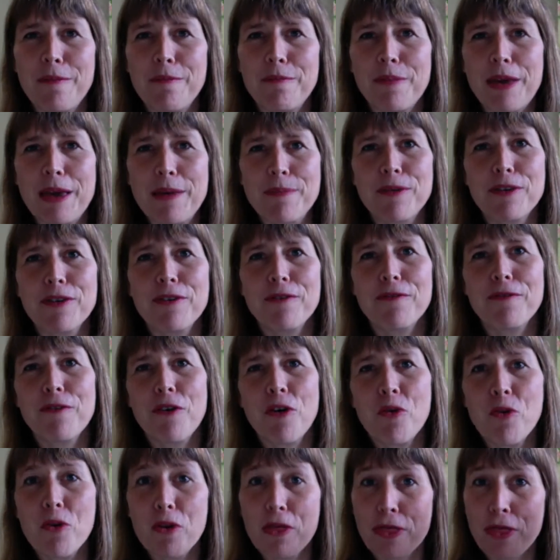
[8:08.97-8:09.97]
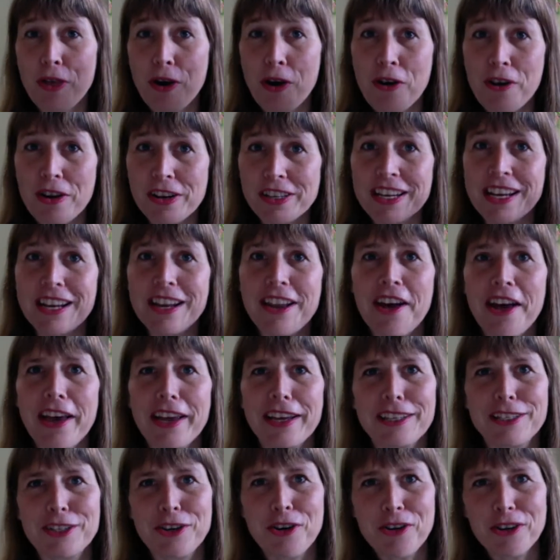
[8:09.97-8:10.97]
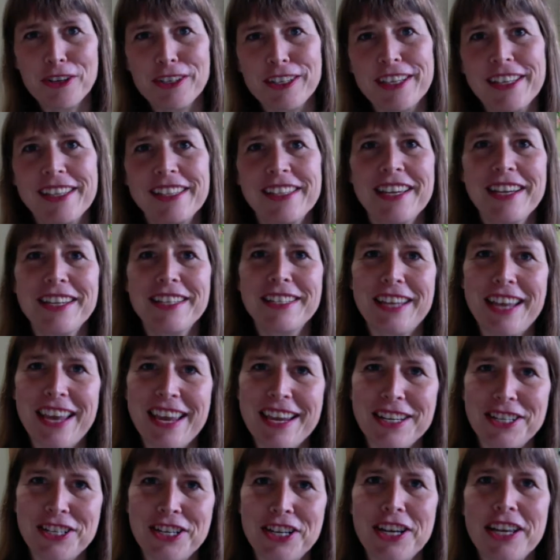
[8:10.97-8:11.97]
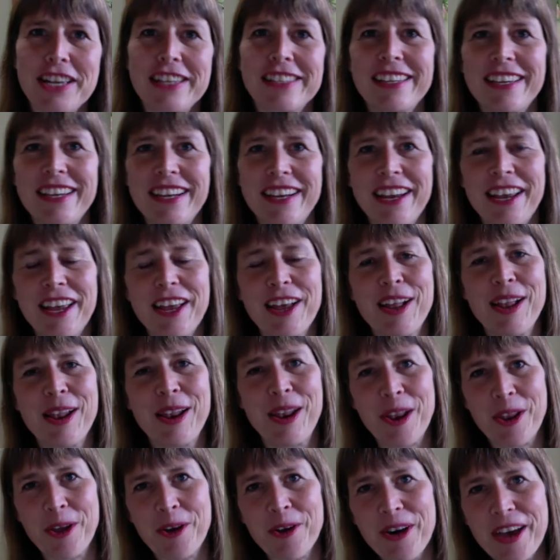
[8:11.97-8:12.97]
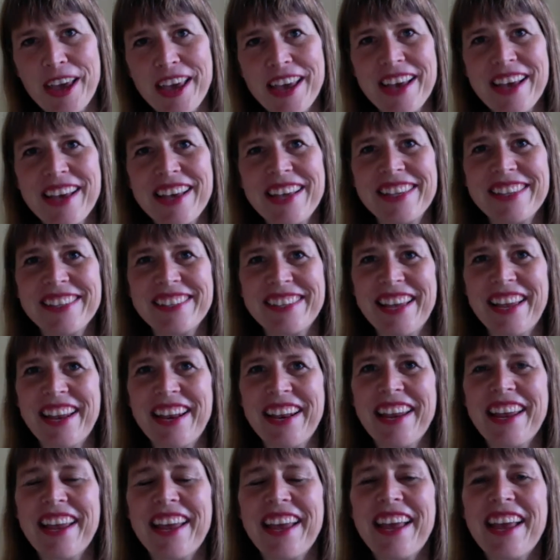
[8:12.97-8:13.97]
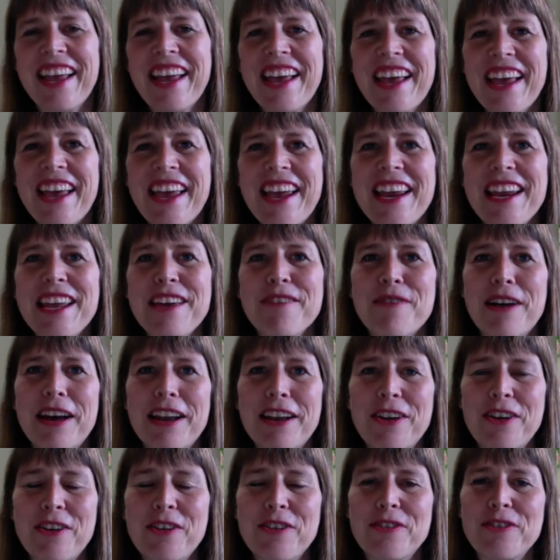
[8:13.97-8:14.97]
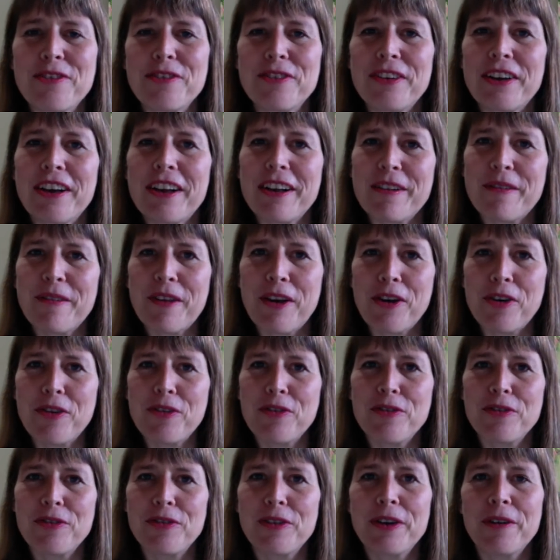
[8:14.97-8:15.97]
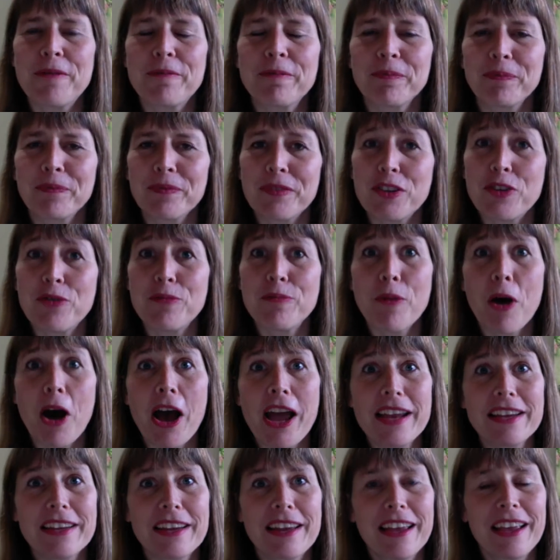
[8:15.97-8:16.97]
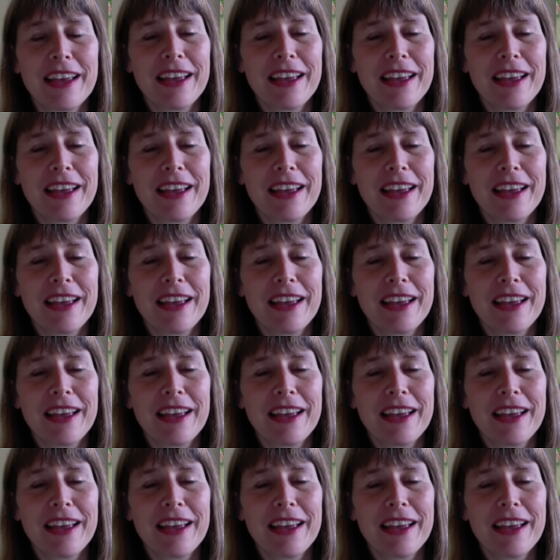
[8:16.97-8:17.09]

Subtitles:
people of authority like doctors and teachers and lawyers and anyone who you might